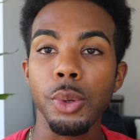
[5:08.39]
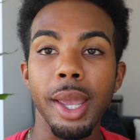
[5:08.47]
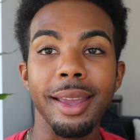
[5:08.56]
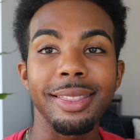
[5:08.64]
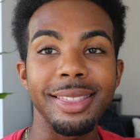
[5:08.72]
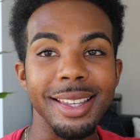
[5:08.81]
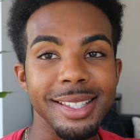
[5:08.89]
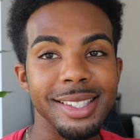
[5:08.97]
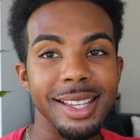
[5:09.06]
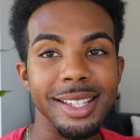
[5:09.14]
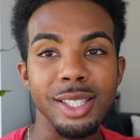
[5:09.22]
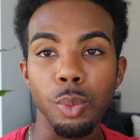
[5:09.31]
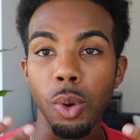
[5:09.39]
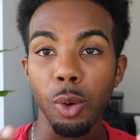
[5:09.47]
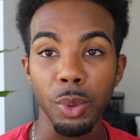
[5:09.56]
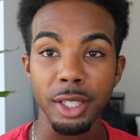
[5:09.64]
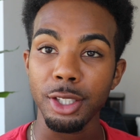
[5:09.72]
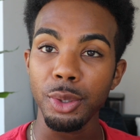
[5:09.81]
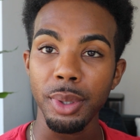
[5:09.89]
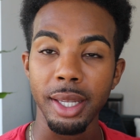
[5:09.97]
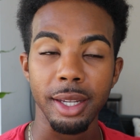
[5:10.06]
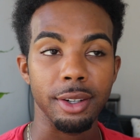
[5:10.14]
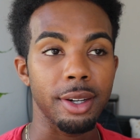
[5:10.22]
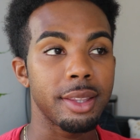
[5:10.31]
okay, this is what we do
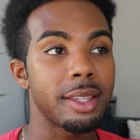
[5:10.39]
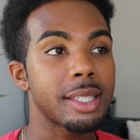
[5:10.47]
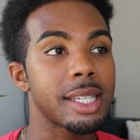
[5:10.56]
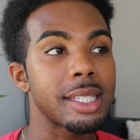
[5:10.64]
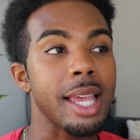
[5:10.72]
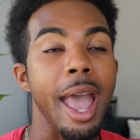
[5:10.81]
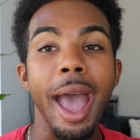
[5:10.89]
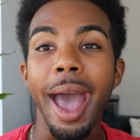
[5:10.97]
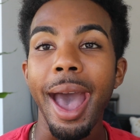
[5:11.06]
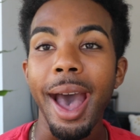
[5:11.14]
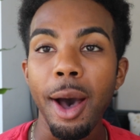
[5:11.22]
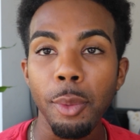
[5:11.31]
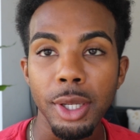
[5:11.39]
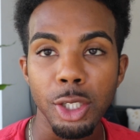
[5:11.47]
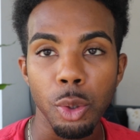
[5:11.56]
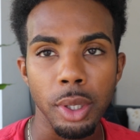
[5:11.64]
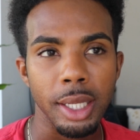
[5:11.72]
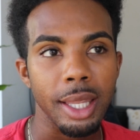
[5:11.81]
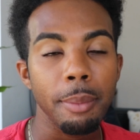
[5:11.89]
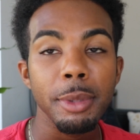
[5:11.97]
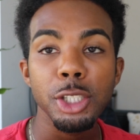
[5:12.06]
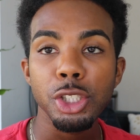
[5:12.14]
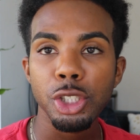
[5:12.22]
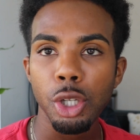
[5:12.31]
here and this is how we do it, and let
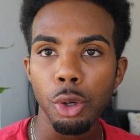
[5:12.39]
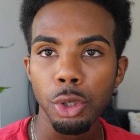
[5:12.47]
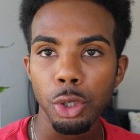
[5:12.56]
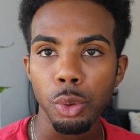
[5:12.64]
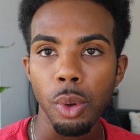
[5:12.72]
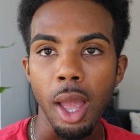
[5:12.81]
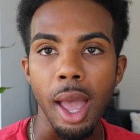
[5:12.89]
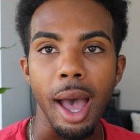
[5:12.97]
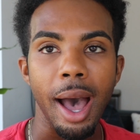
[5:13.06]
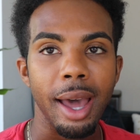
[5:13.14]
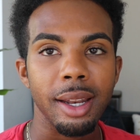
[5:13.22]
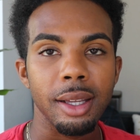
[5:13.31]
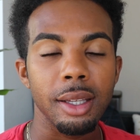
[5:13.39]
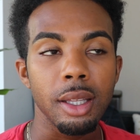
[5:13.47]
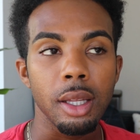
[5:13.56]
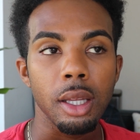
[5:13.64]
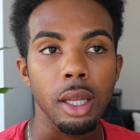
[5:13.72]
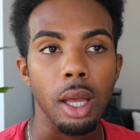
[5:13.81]
me show you how to